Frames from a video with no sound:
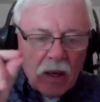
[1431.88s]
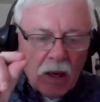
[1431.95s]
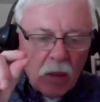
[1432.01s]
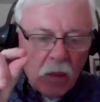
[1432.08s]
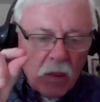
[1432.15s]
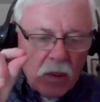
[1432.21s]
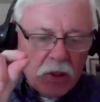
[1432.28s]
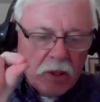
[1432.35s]
I
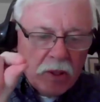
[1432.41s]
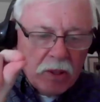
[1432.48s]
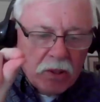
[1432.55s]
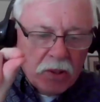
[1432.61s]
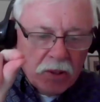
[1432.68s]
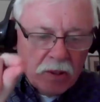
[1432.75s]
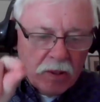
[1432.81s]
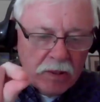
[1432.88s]
want you to
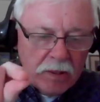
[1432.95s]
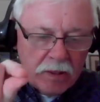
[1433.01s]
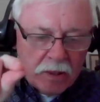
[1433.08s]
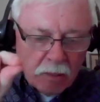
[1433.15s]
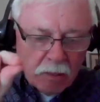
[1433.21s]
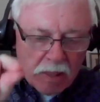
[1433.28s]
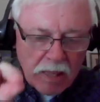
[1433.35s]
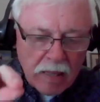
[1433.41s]
turn in
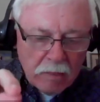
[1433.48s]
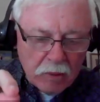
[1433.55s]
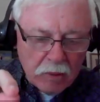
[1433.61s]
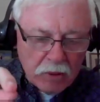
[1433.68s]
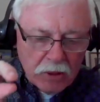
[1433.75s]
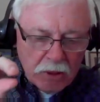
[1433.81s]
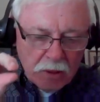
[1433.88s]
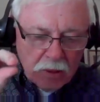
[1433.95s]
your
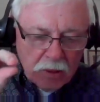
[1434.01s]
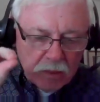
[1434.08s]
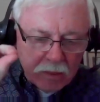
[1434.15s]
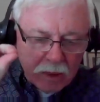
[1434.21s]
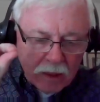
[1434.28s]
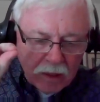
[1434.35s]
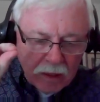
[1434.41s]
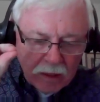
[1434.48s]
Bibles to
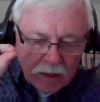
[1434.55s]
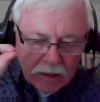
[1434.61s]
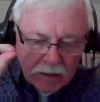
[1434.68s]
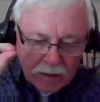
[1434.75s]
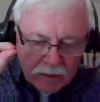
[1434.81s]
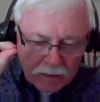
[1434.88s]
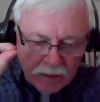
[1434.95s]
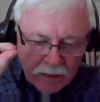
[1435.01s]

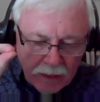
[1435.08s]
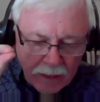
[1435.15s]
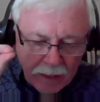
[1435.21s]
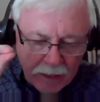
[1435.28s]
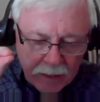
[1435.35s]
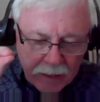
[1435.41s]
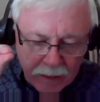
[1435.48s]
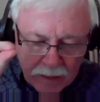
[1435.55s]

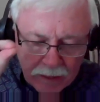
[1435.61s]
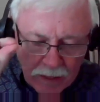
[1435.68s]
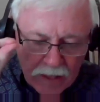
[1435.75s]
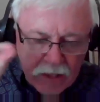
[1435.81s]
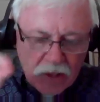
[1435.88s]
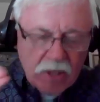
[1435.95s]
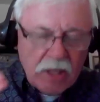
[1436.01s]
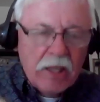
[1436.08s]

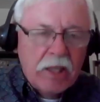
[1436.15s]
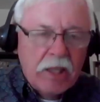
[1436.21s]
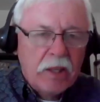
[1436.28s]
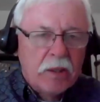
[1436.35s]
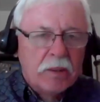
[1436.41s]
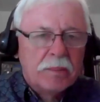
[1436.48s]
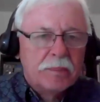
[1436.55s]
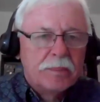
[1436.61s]

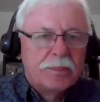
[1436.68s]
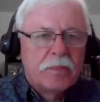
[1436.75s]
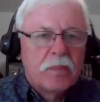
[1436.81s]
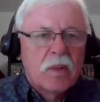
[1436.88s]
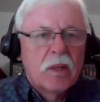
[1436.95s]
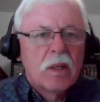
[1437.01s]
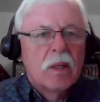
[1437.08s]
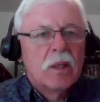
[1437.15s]
Ezekiel
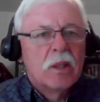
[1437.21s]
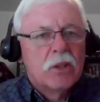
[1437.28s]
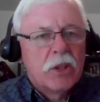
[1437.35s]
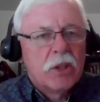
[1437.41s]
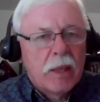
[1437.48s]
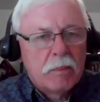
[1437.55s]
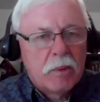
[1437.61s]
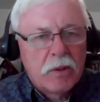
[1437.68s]

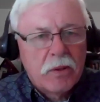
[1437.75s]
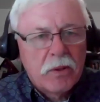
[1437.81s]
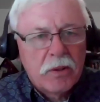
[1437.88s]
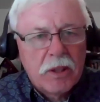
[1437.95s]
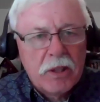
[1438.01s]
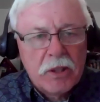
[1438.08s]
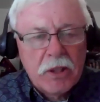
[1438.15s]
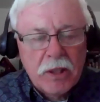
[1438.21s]
chapter
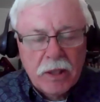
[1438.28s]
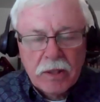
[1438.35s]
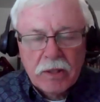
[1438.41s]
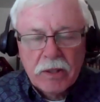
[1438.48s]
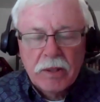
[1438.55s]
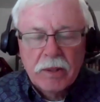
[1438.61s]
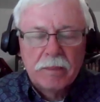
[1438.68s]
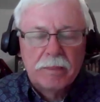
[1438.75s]

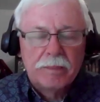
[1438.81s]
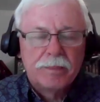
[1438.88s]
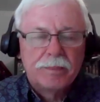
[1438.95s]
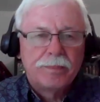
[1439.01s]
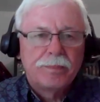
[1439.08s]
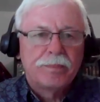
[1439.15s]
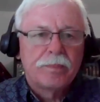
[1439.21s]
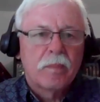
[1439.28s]
36.
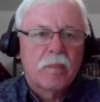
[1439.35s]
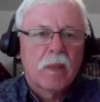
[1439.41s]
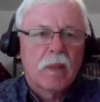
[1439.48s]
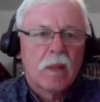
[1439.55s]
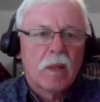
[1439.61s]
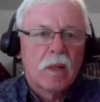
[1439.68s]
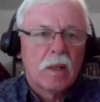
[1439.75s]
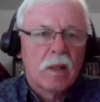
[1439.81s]

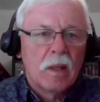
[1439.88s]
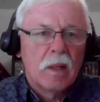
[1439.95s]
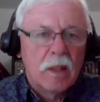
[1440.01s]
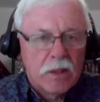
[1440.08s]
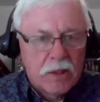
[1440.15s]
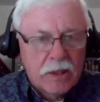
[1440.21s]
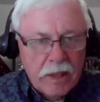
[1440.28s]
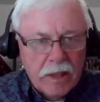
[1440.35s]

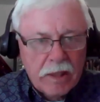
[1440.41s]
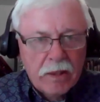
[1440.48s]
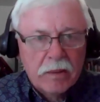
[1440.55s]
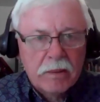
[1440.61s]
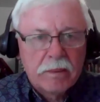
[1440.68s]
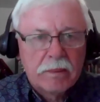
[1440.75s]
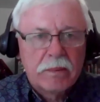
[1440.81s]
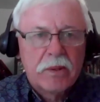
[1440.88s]

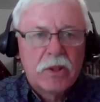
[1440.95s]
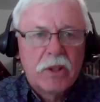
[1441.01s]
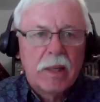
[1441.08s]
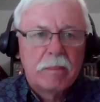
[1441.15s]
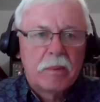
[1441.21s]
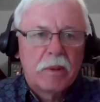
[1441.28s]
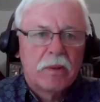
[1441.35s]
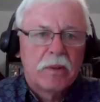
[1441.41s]
Ezekiel
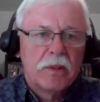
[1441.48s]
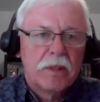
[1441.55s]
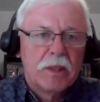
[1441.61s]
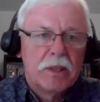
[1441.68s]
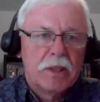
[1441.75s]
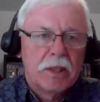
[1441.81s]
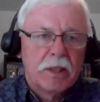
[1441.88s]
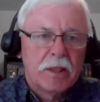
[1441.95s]
chapter
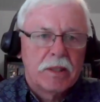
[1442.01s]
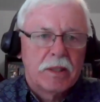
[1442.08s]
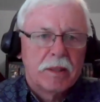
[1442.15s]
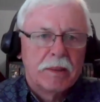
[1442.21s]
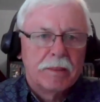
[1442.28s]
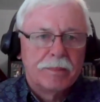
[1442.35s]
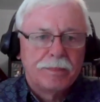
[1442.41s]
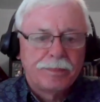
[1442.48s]
36.